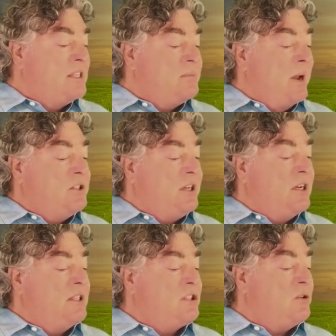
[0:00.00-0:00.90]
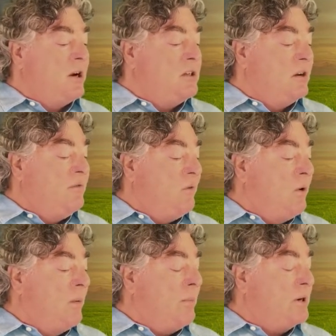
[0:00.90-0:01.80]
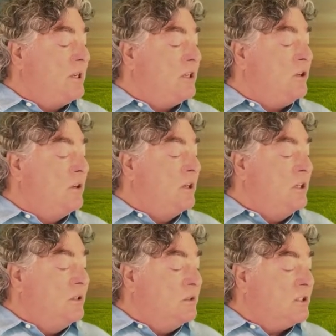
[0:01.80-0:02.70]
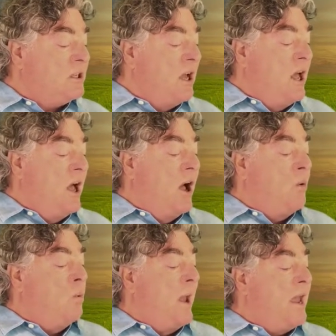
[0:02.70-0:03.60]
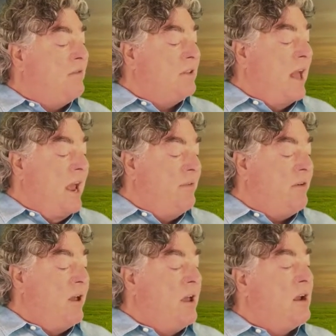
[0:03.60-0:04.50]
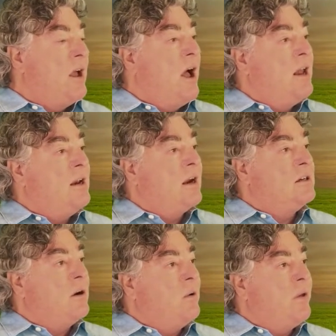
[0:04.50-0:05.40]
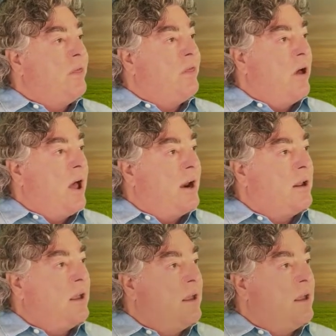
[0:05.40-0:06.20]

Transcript: specially constructed for a particular use, a way of life, conduct, or thought.